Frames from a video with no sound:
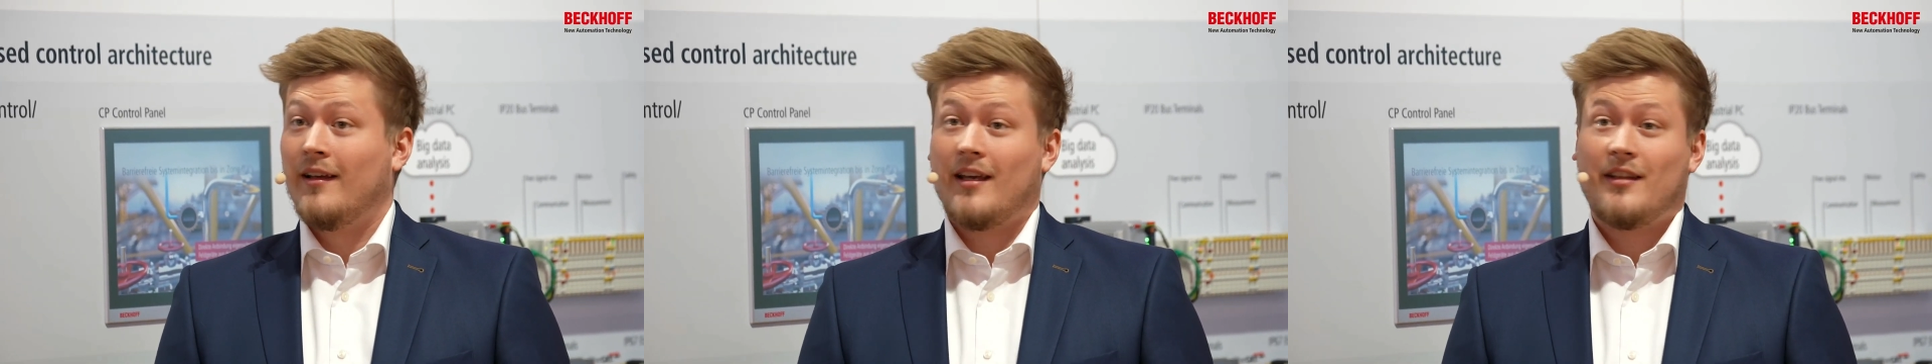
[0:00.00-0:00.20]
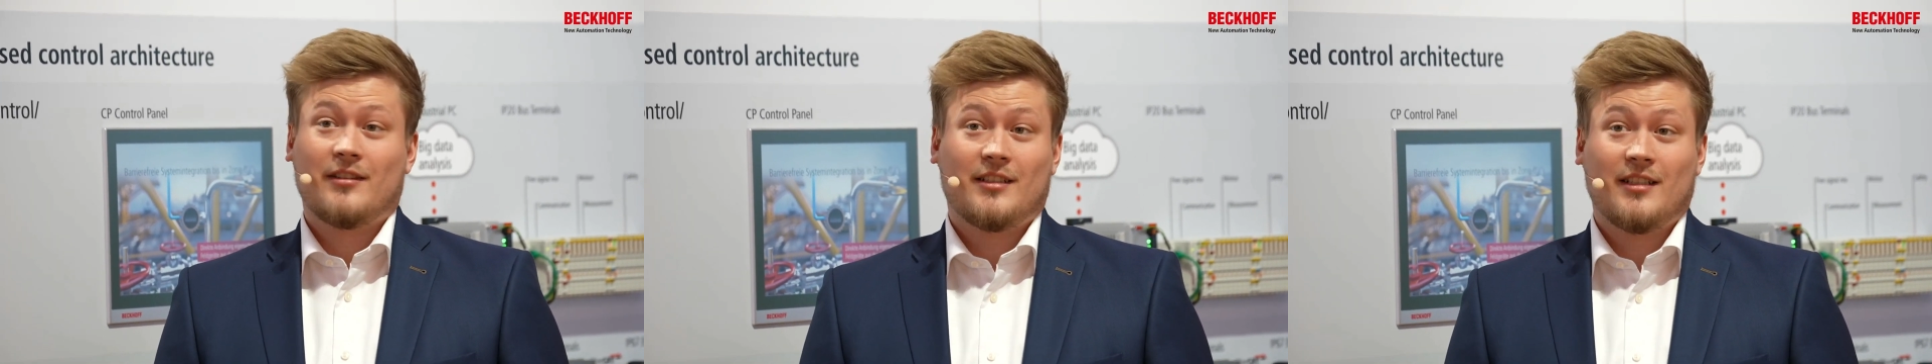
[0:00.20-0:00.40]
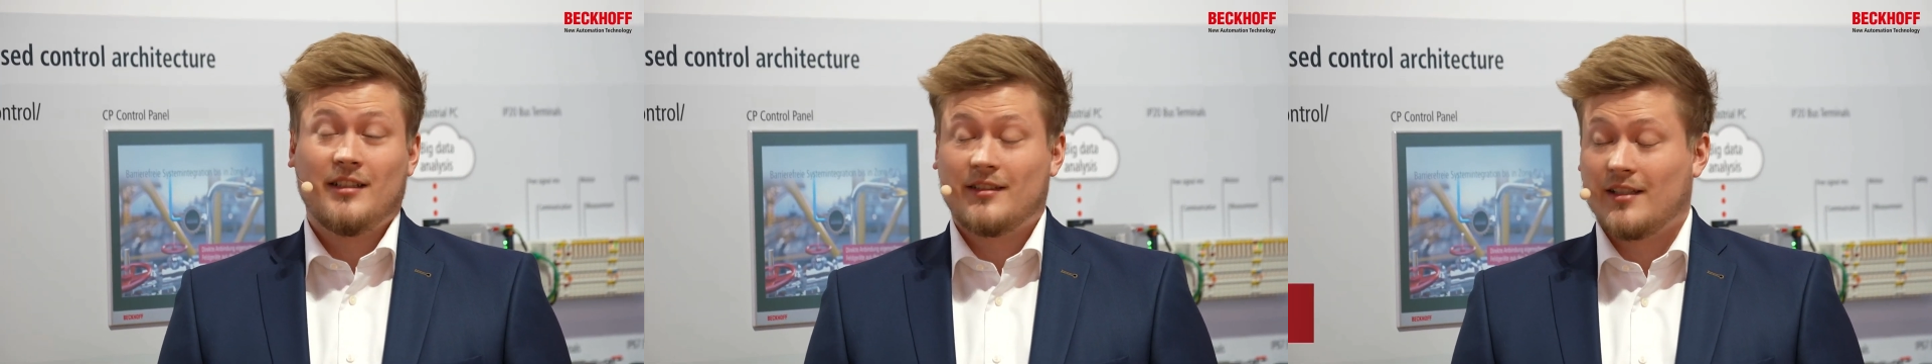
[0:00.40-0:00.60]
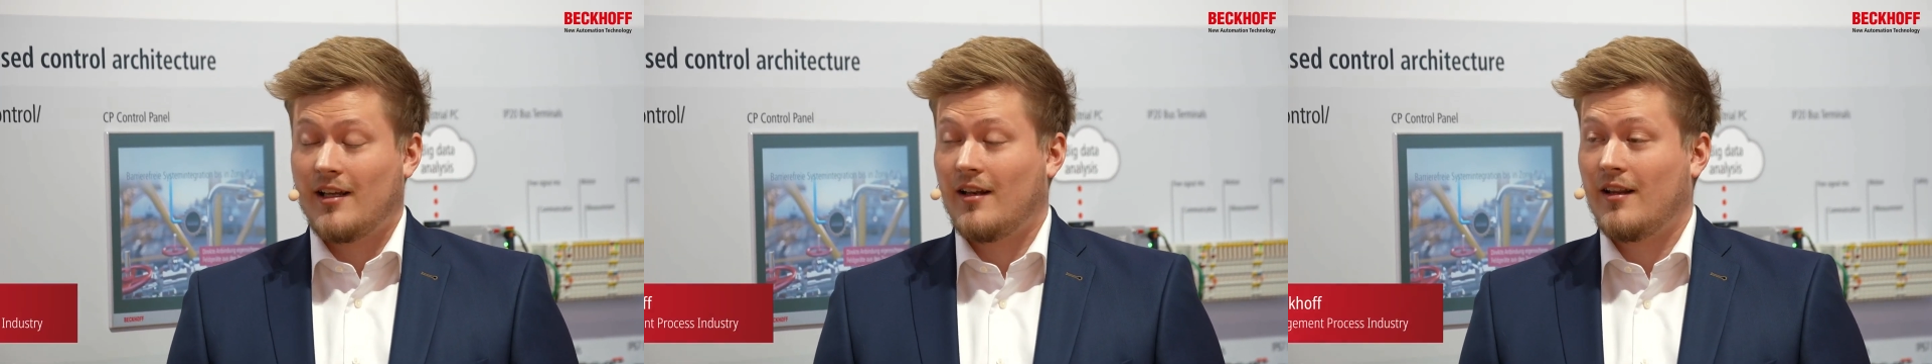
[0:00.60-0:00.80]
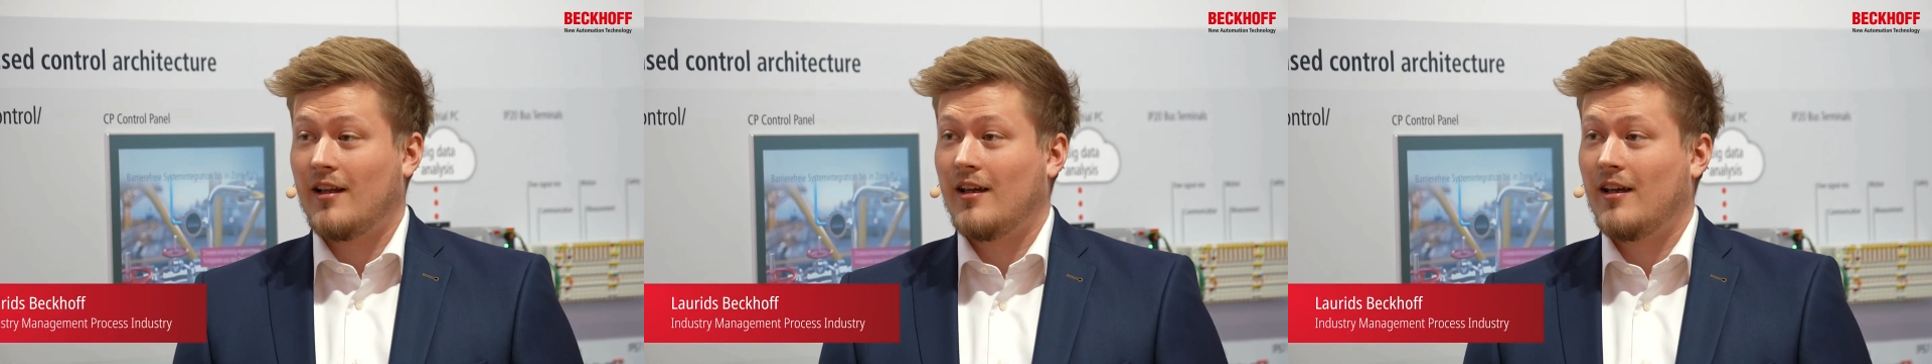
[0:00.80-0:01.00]
and since
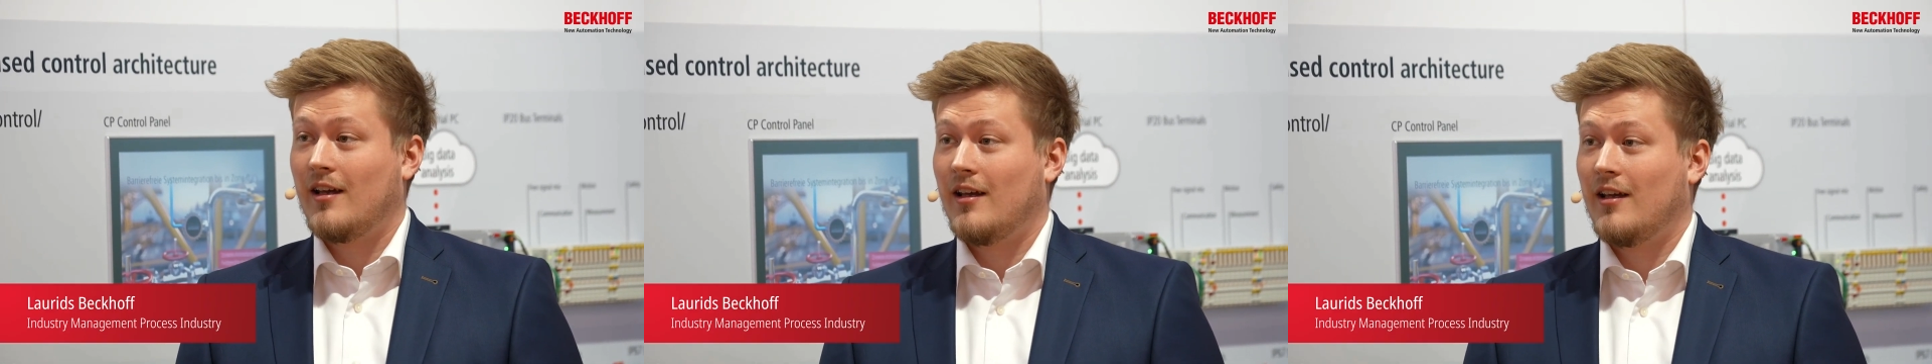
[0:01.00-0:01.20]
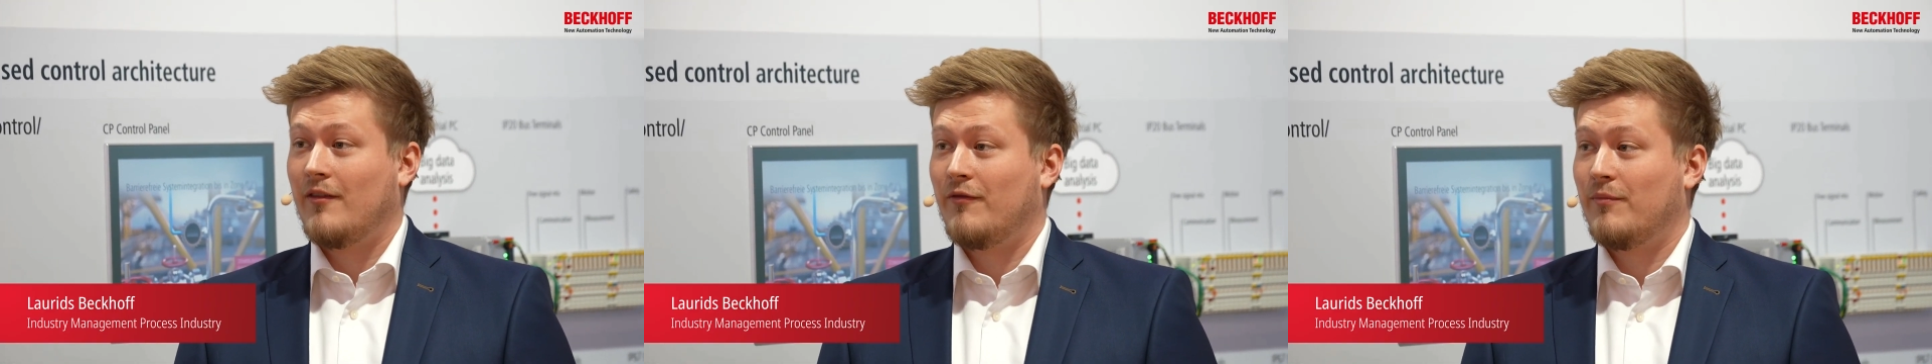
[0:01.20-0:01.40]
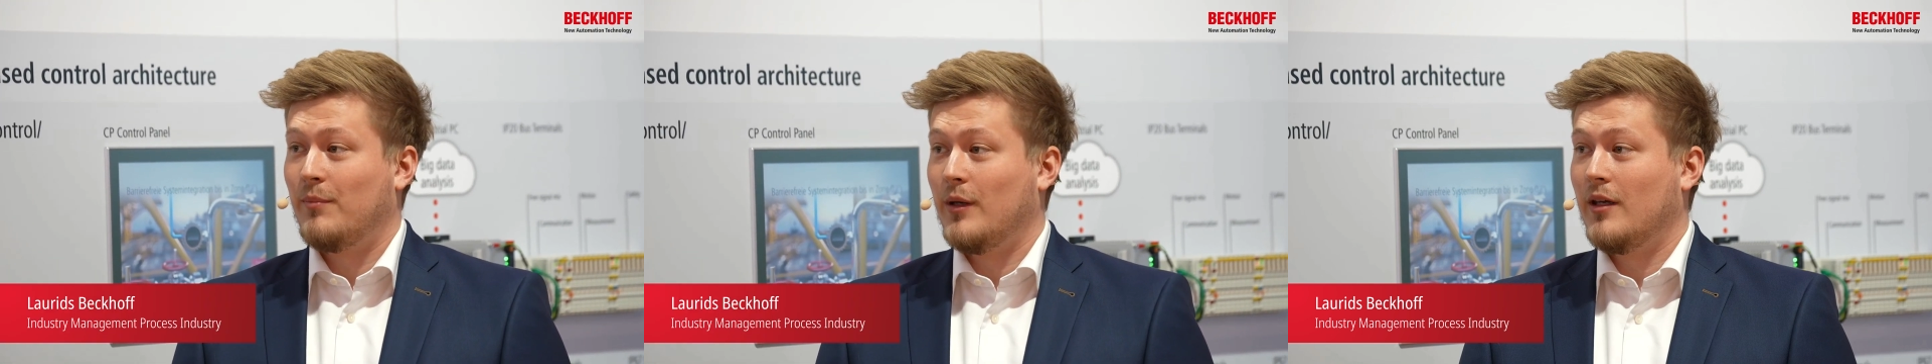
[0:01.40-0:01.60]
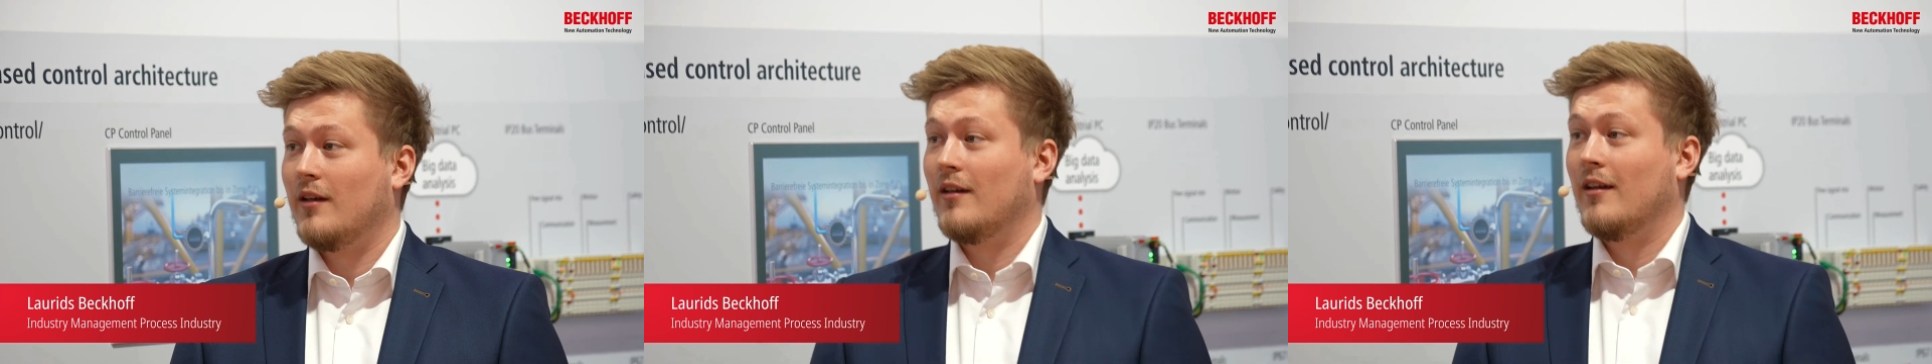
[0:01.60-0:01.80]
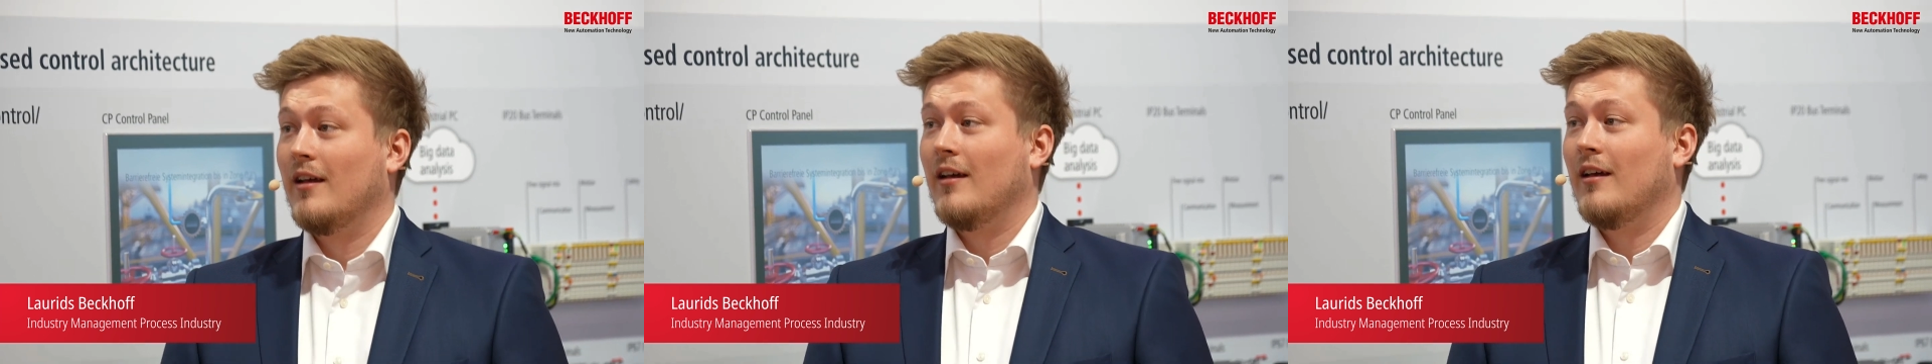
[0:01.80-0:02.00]
then there have
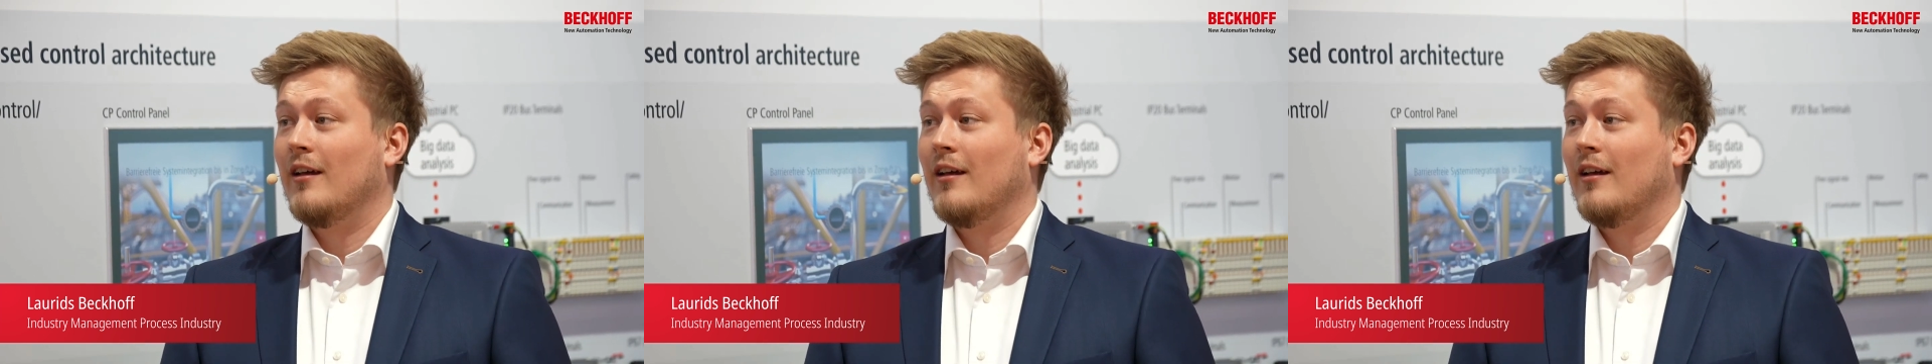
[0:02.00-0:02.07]
been